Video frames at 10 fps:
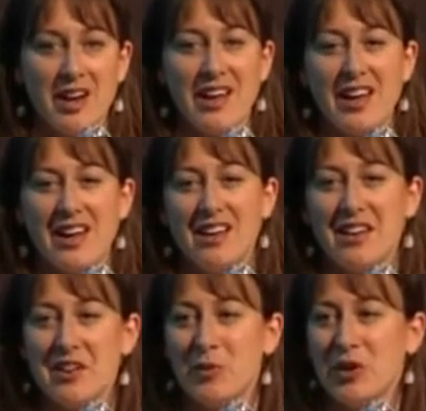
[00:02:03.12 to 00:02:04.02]
I had a
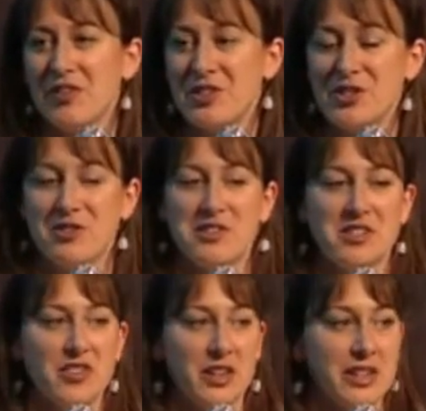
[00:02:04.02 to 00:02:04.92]
number of interviews
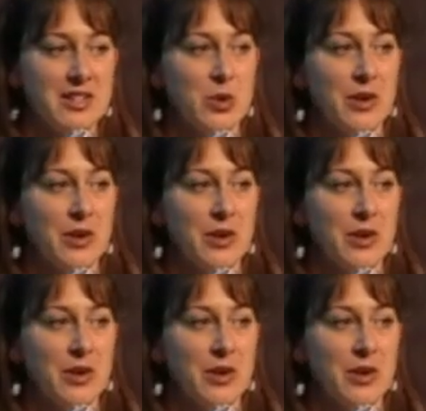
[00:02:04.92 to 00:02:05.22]
at various